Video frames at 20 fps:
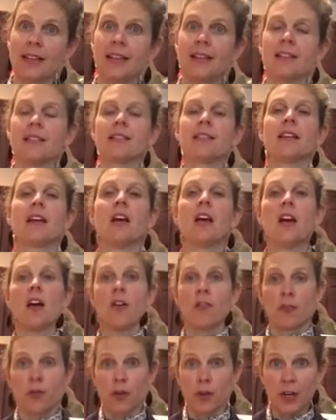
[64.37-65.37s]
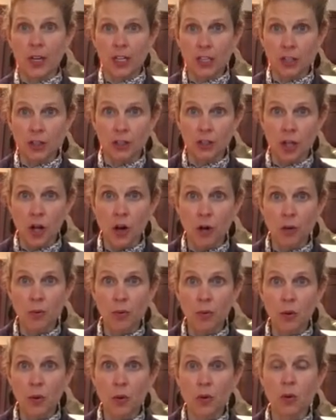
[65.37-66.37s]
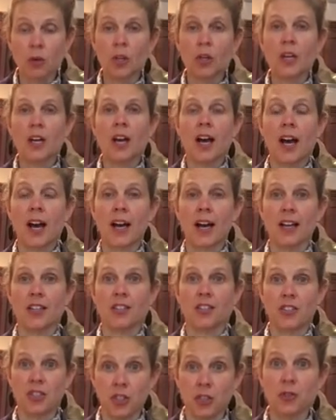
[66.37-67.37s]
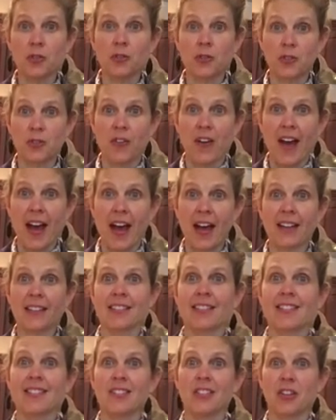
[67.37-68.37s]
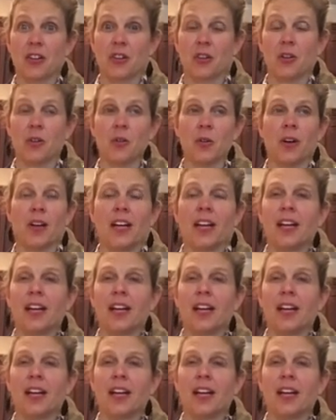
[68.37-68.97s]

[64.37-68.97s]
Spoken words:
this for a global juice fast to,